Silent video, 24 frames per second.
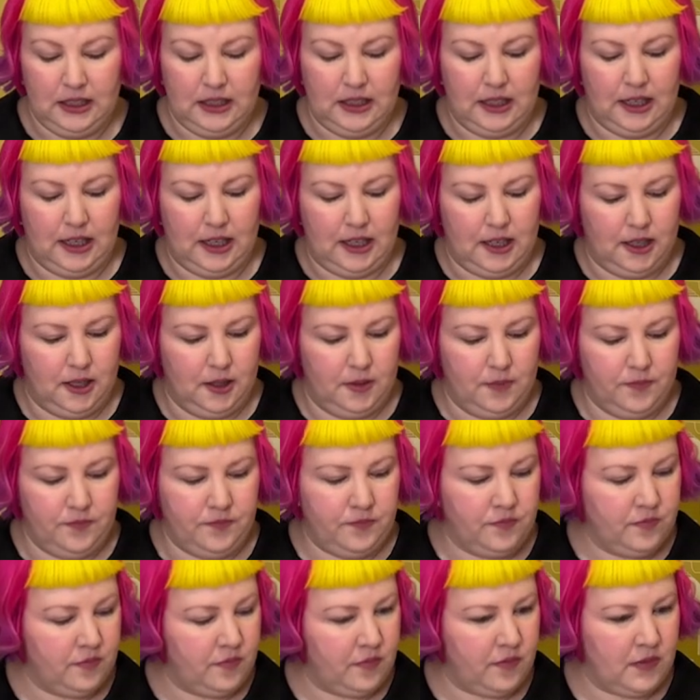
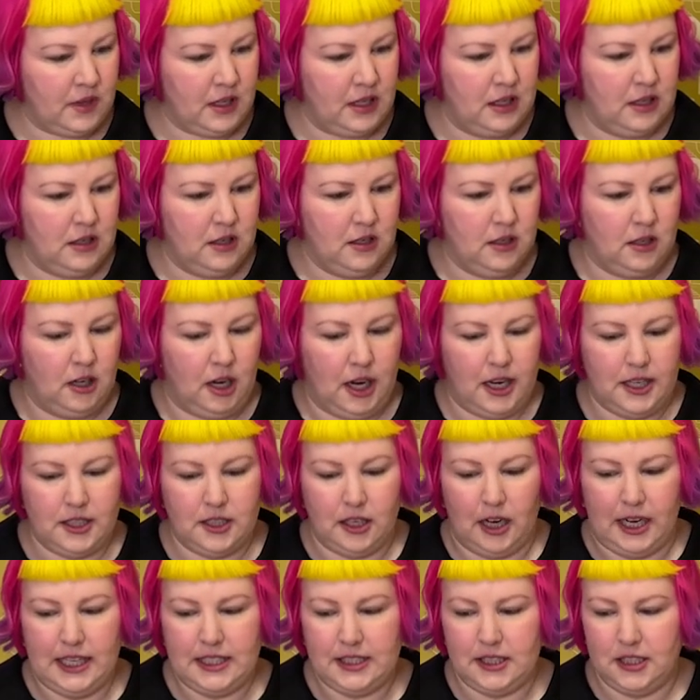
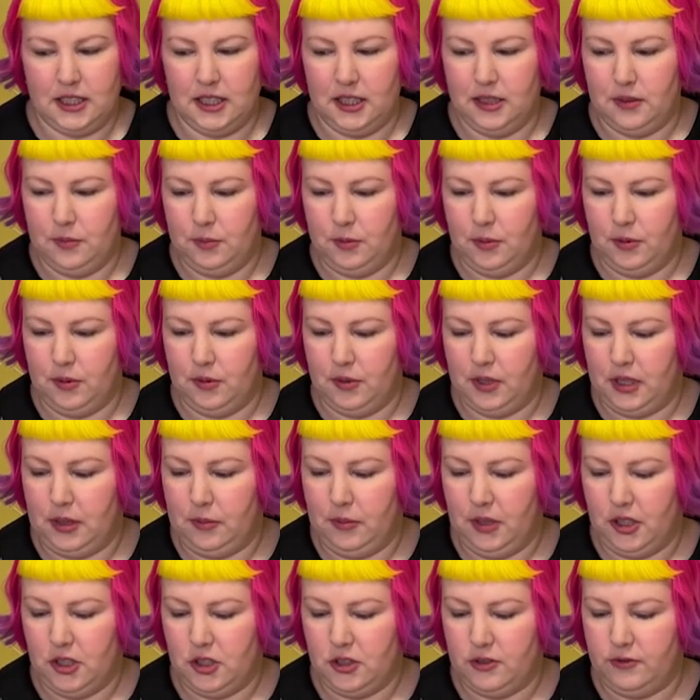I did pretty
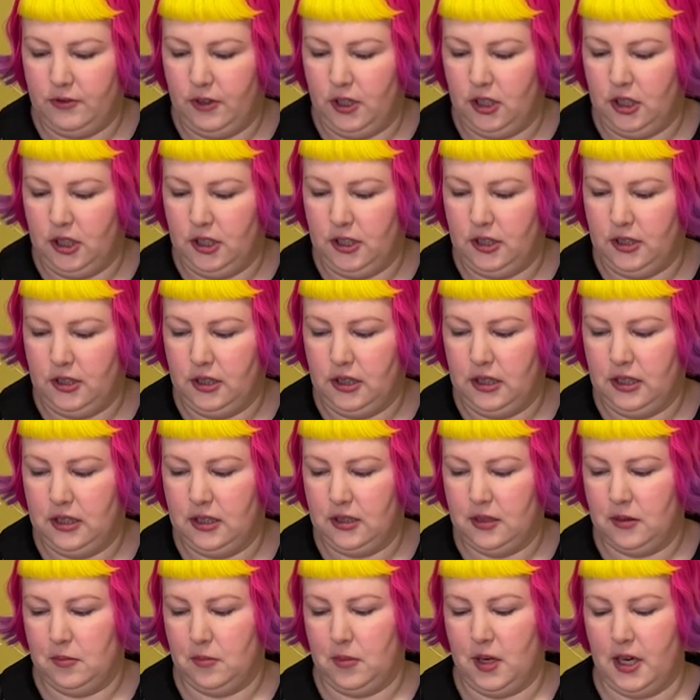much follow
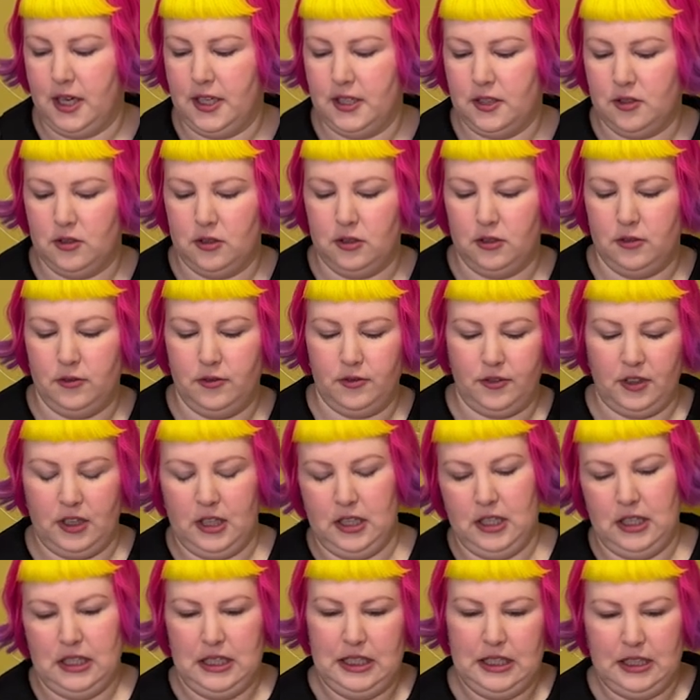my sort of
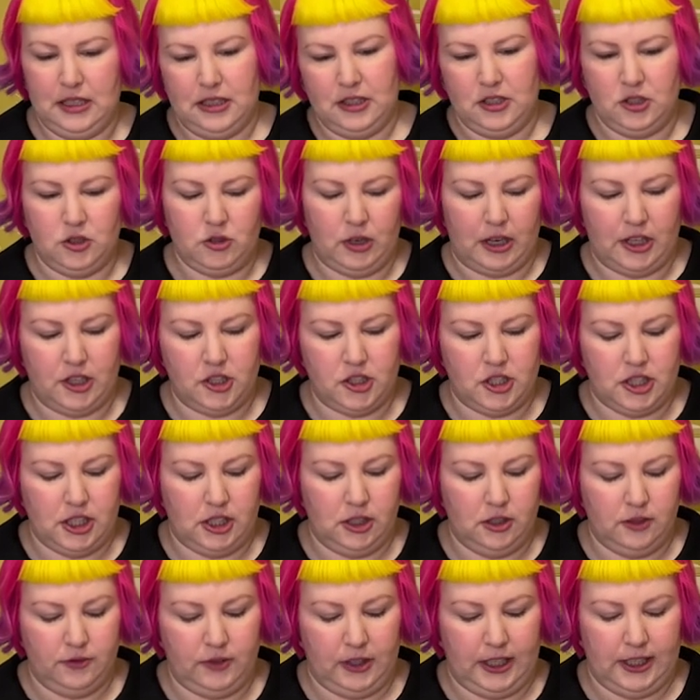strategy
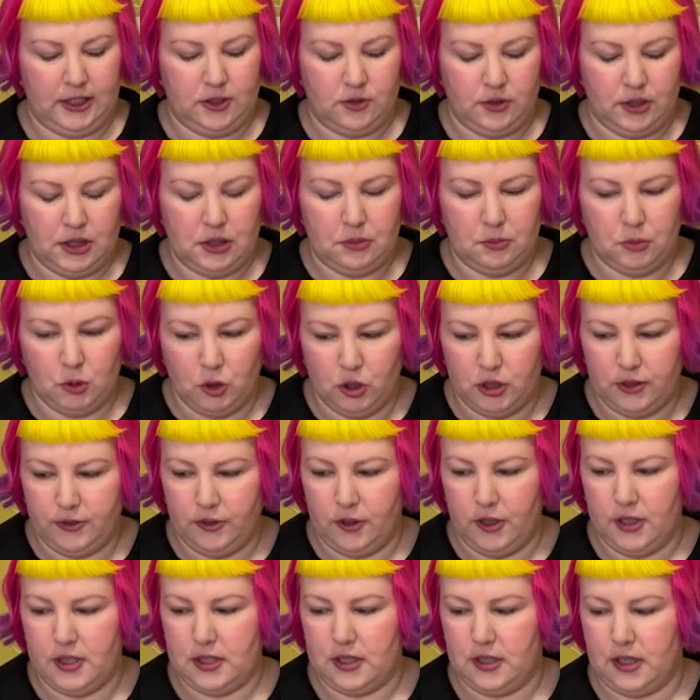of, like, doing the border
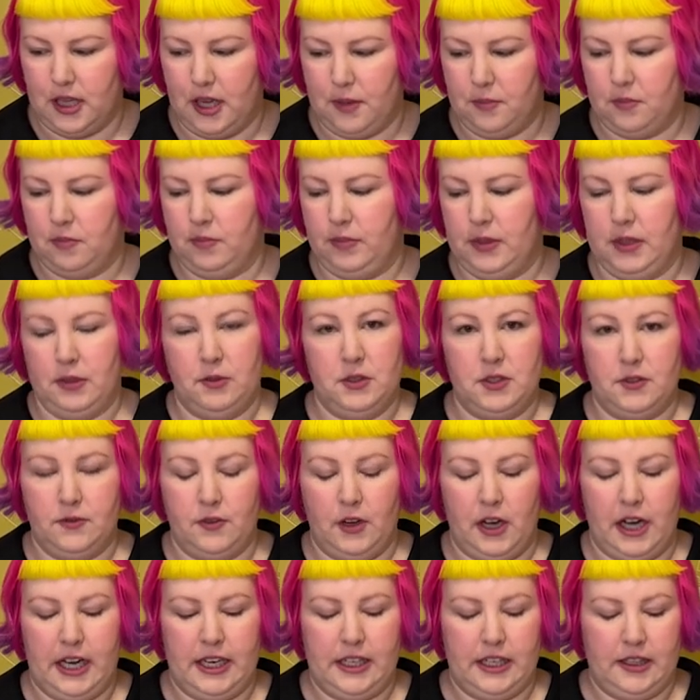first. So that bit was
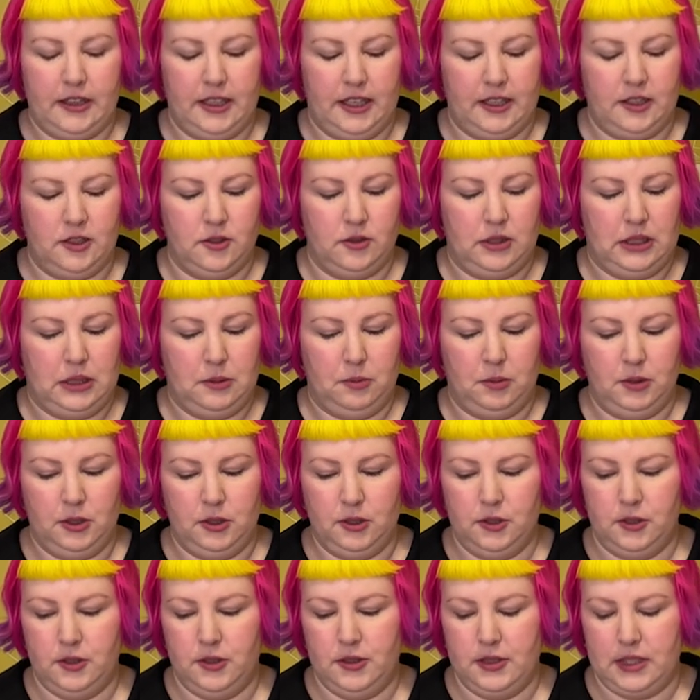fine. And then doing the
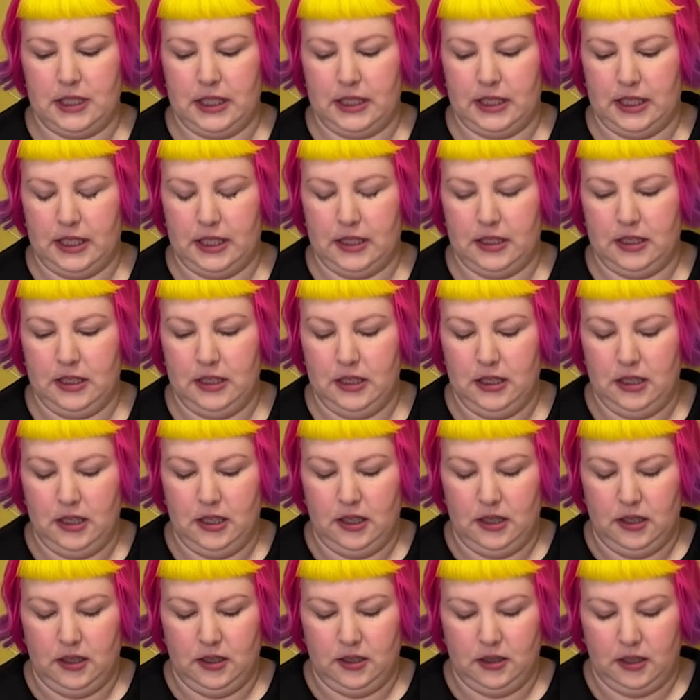blues. And then
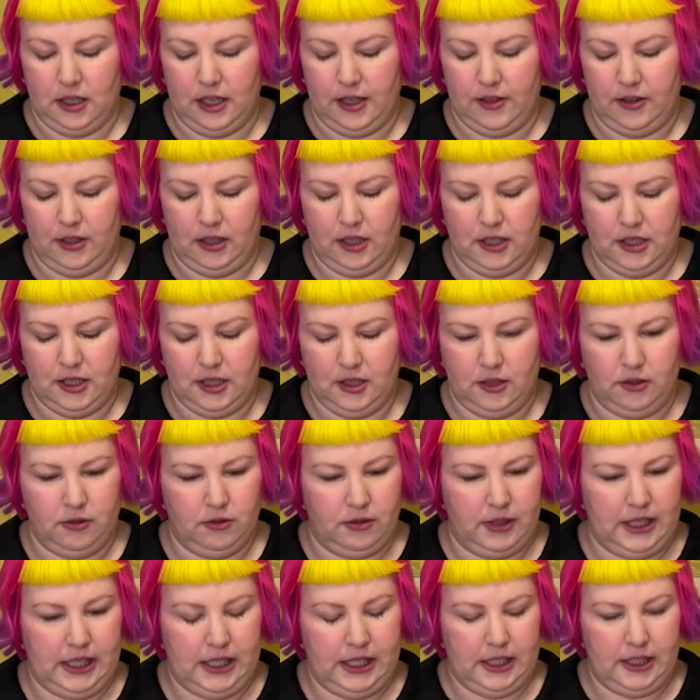I think I did
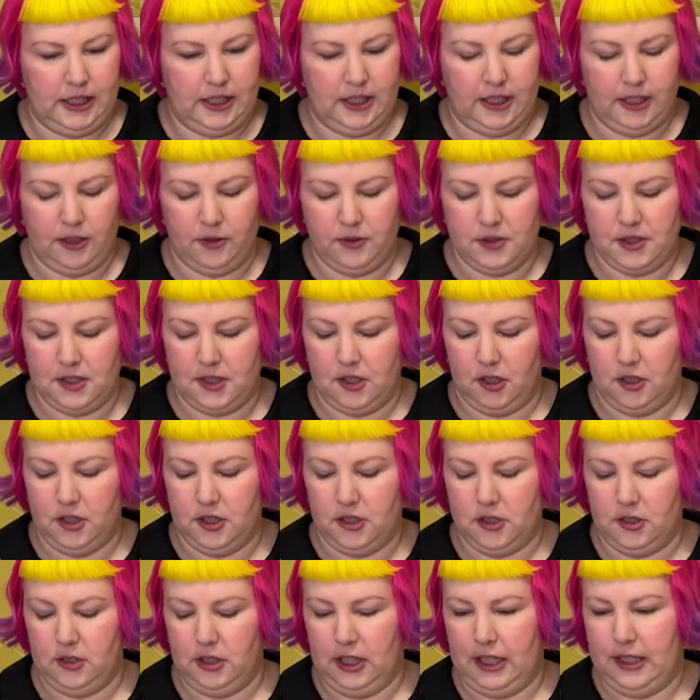green. And then I was going to
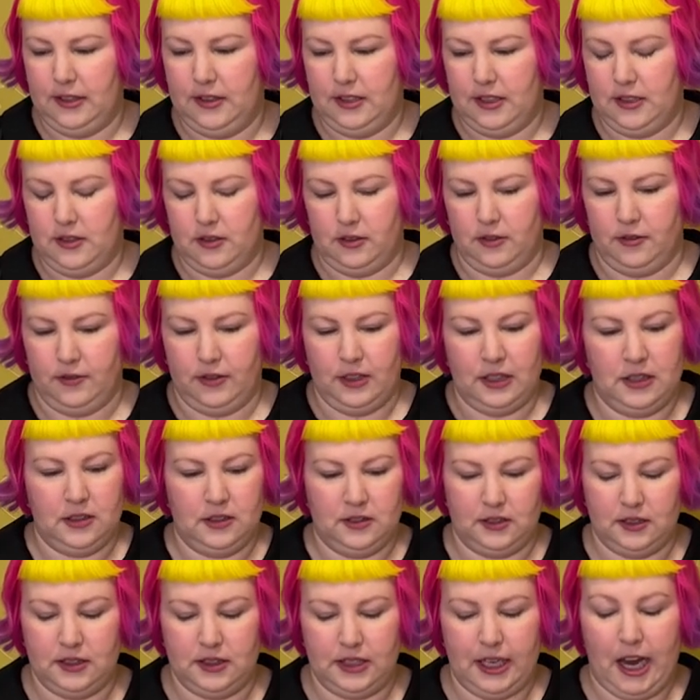do, like, these sort of
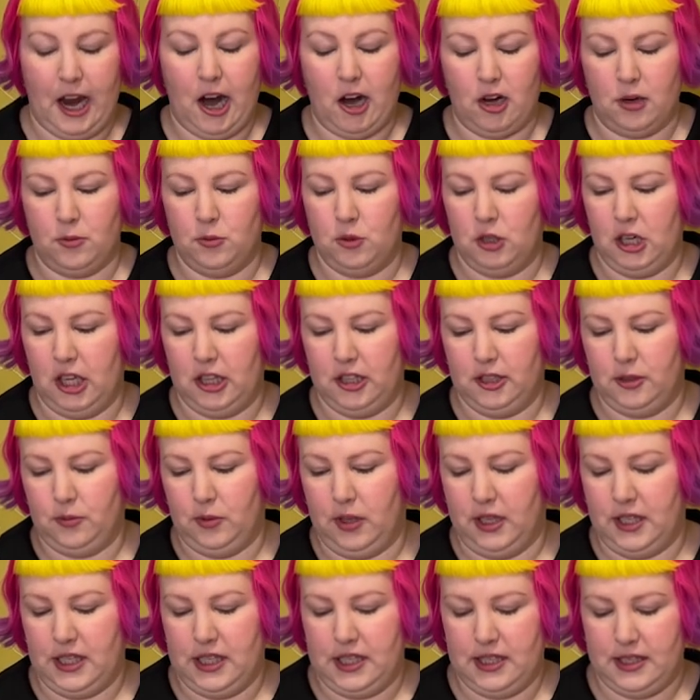caramel colored
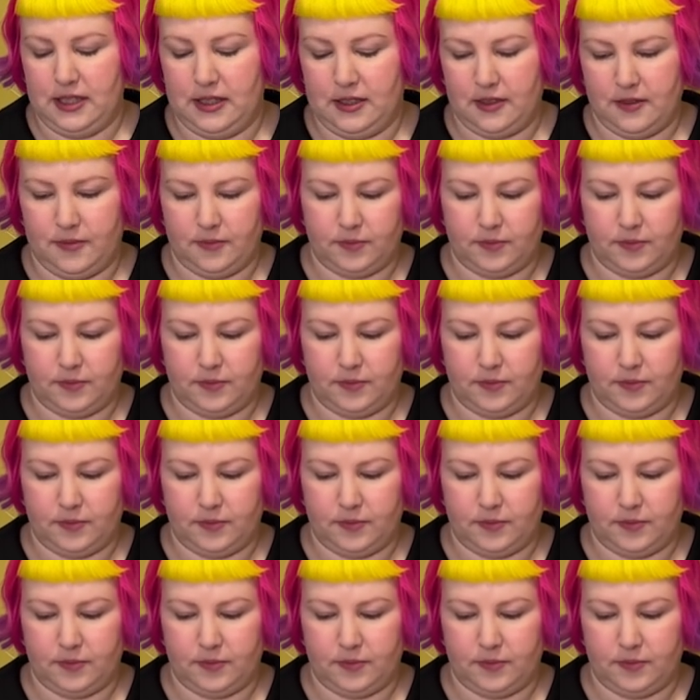ones,